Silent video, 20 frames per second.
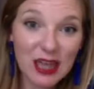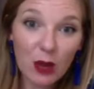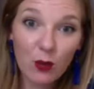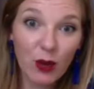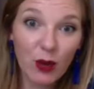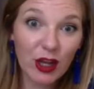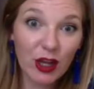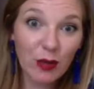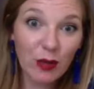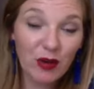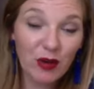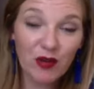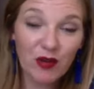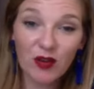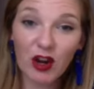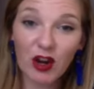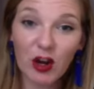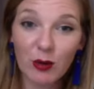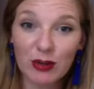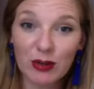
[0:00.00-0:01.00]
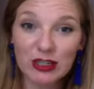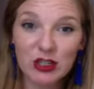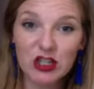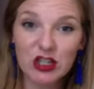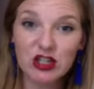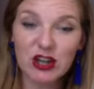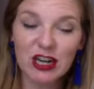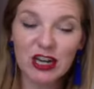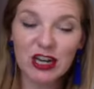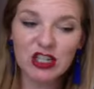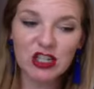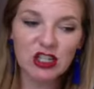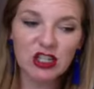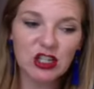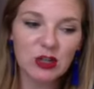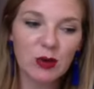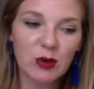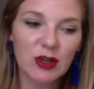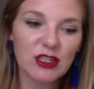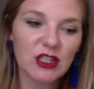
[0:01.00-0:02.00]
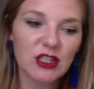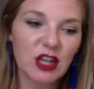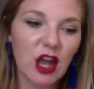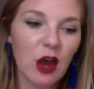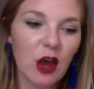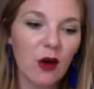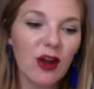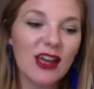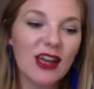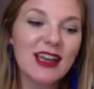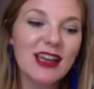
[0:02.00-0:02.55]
what do you prefer? Which direction do you want to go?